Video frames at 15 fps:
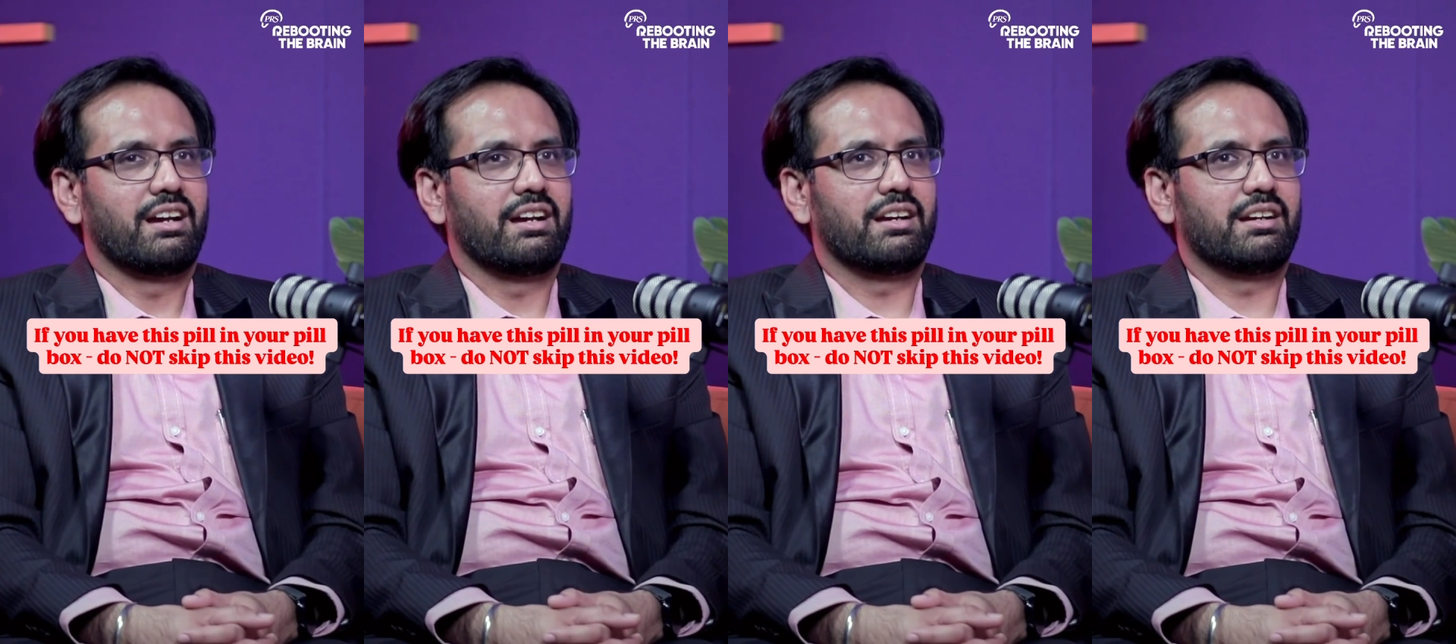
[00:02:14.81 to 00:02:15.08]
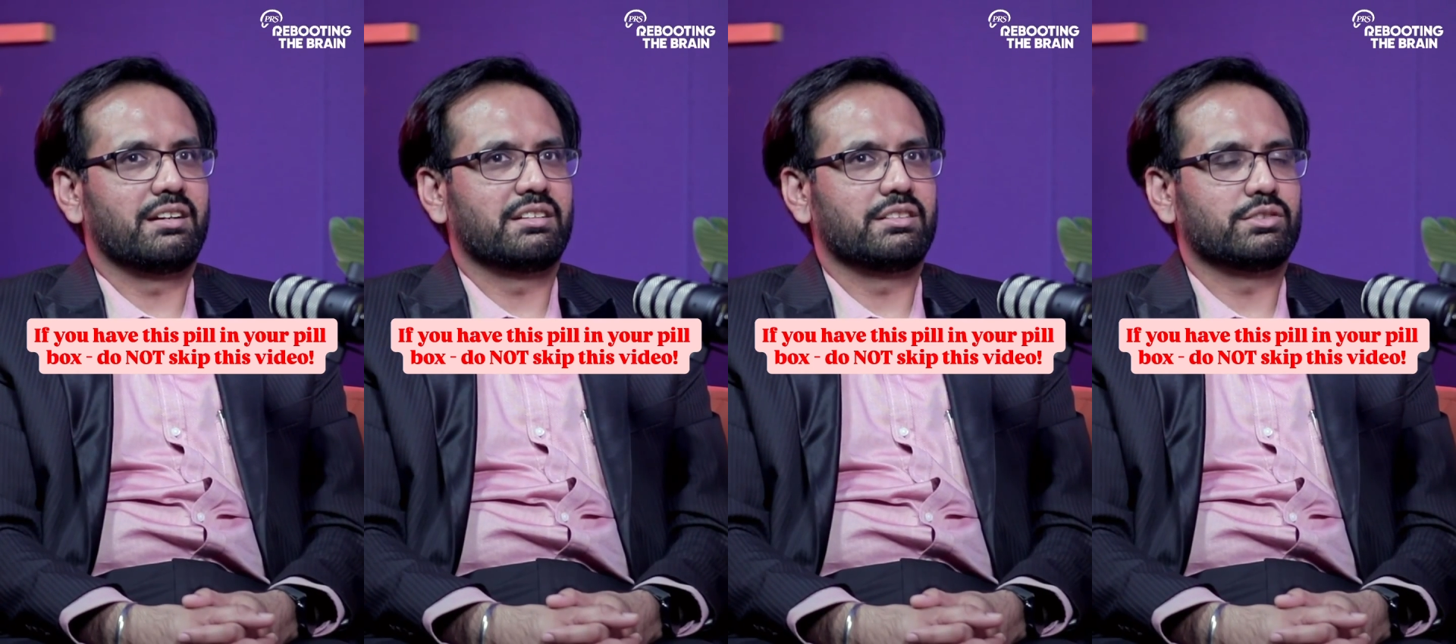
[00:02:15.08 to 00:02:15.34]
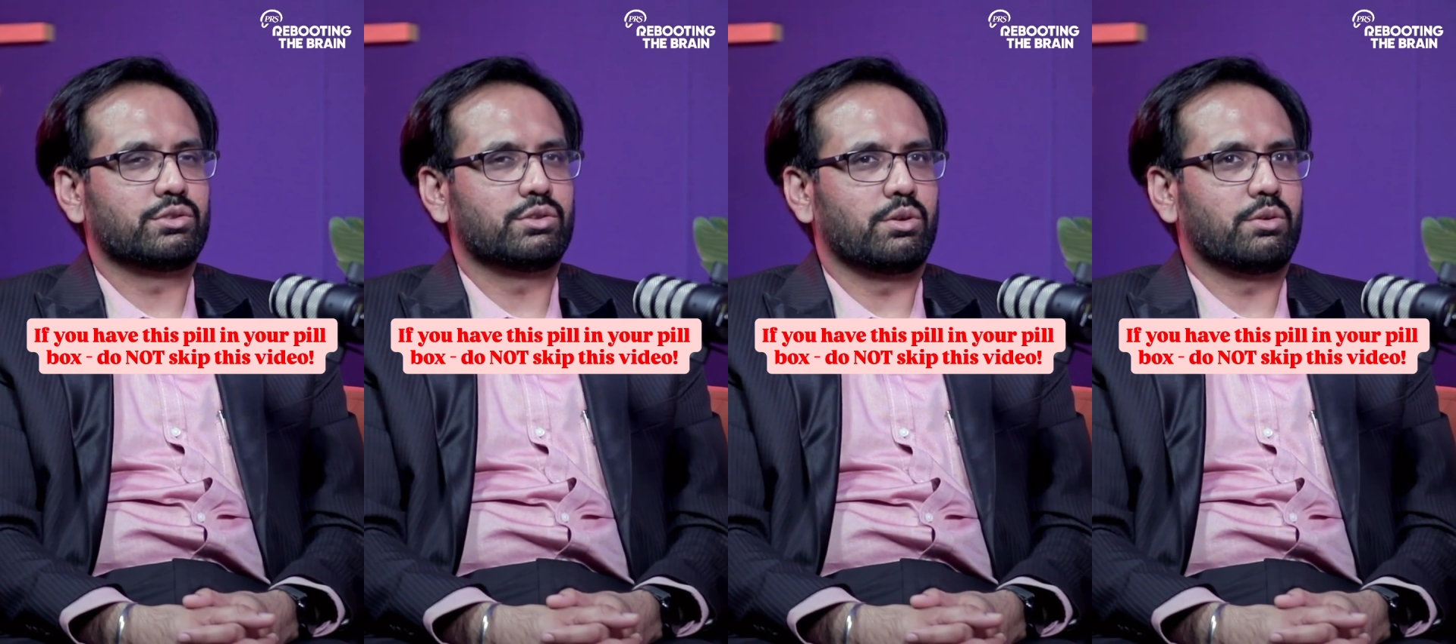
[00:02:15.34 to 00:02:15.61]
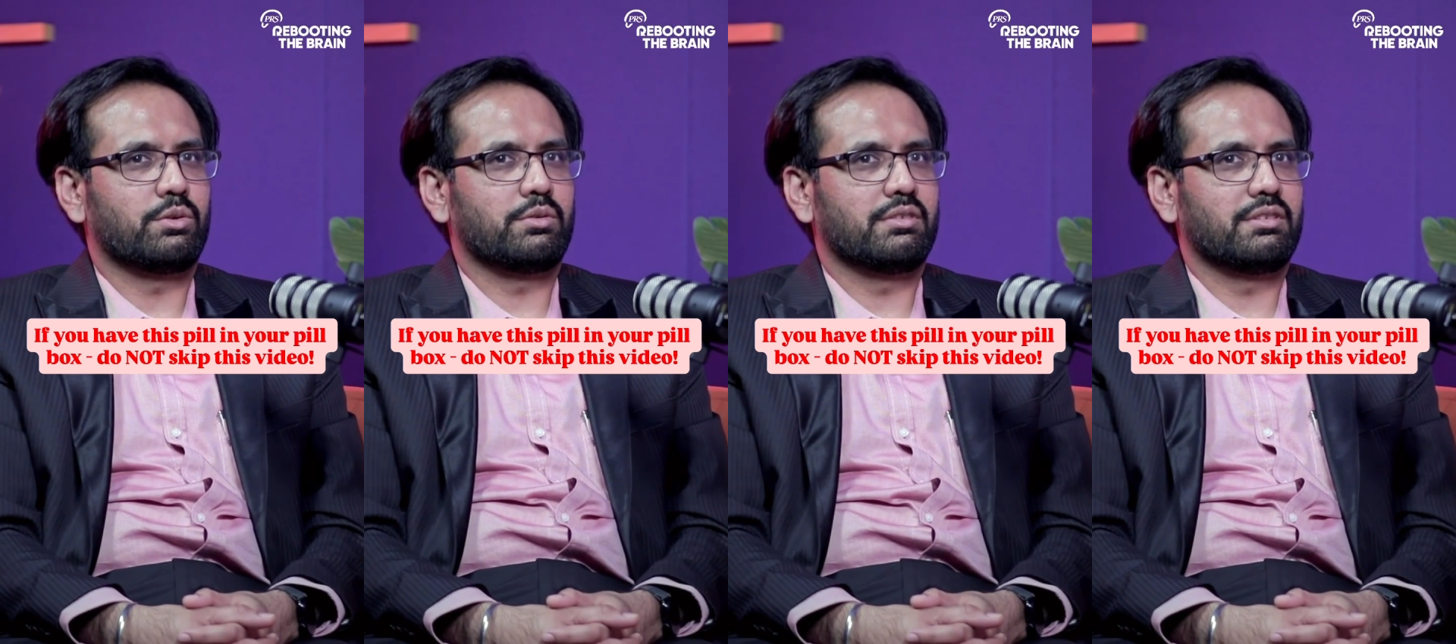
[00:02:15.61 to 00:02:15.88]
Uh,
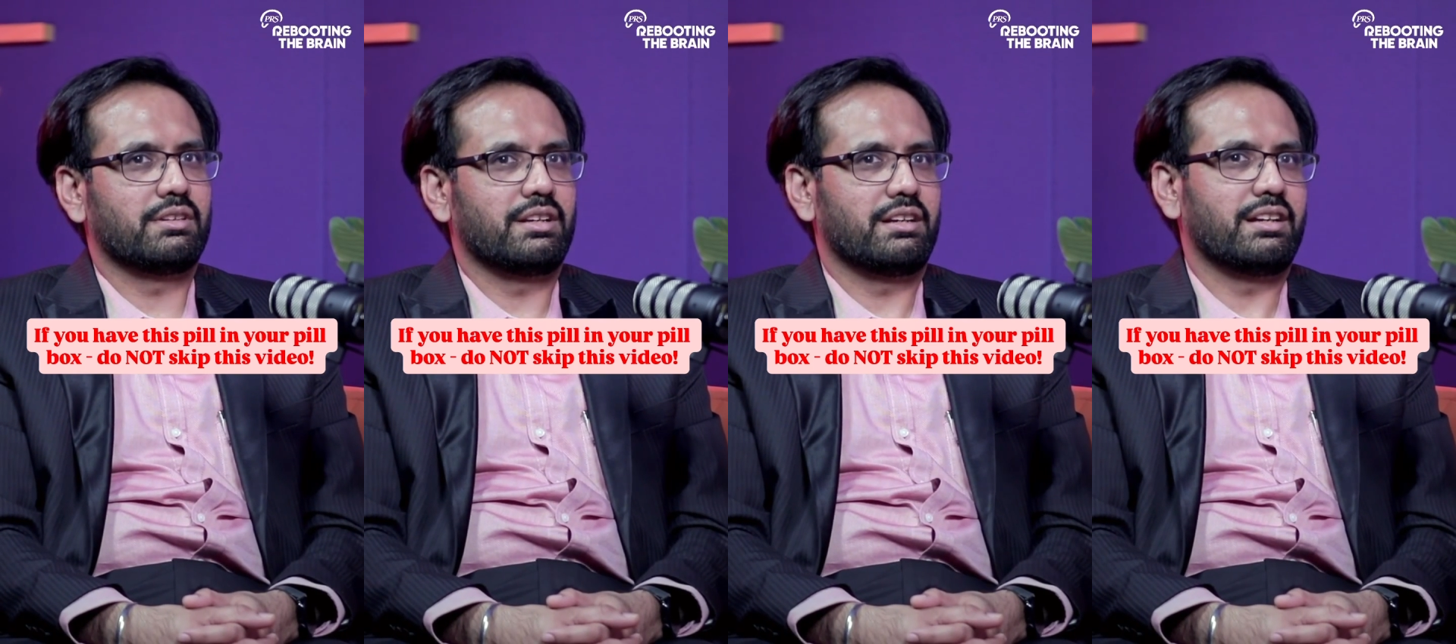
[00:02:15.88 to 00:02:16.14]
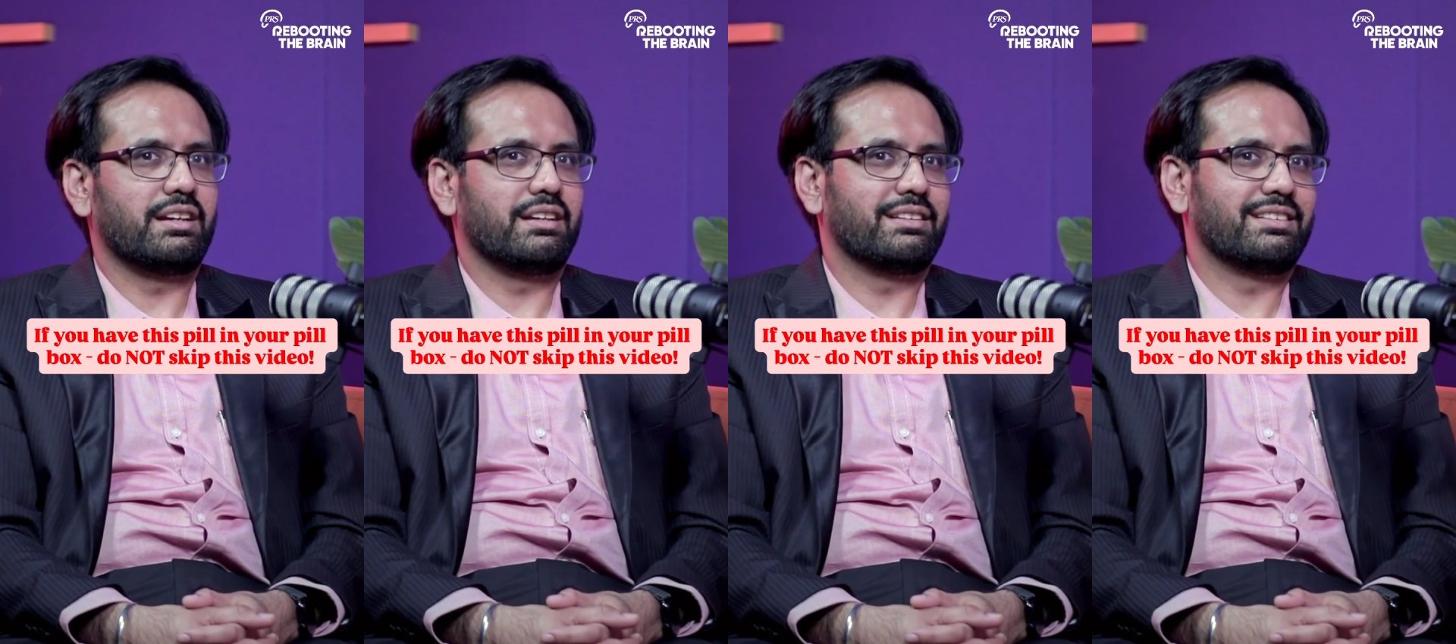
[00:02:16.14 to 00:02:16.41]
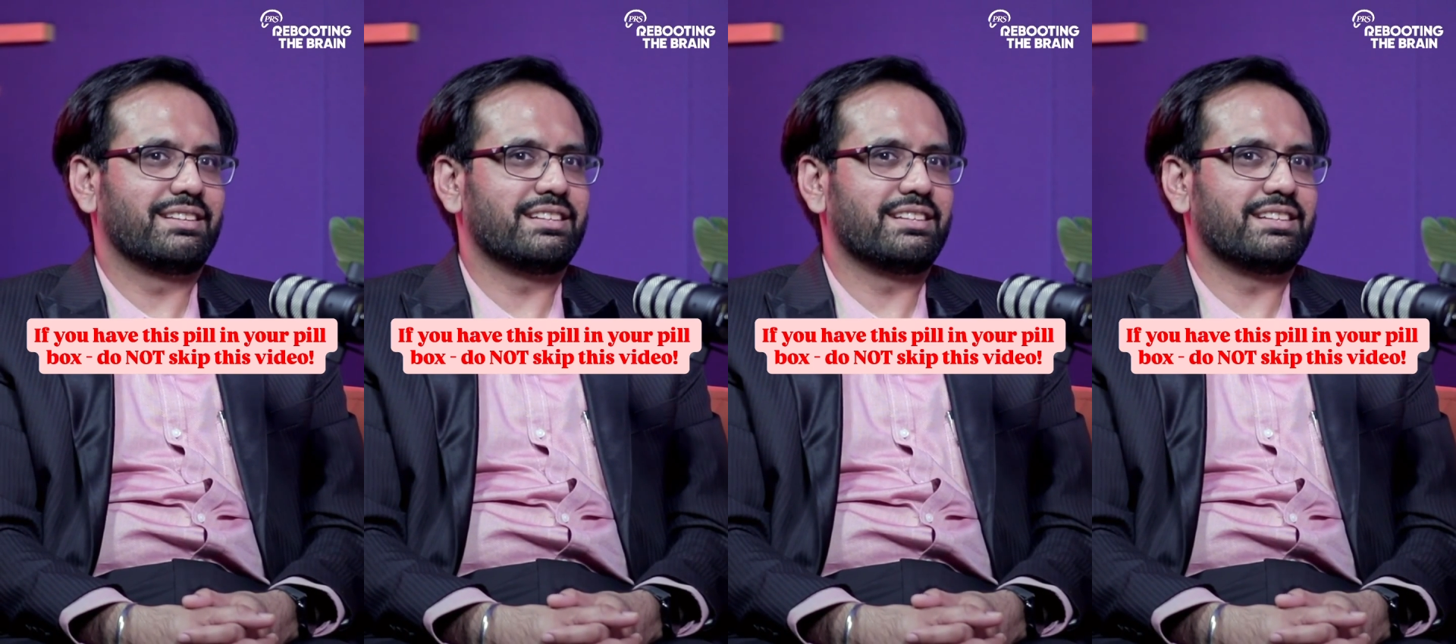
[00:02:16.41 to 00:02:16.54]
so it, eh,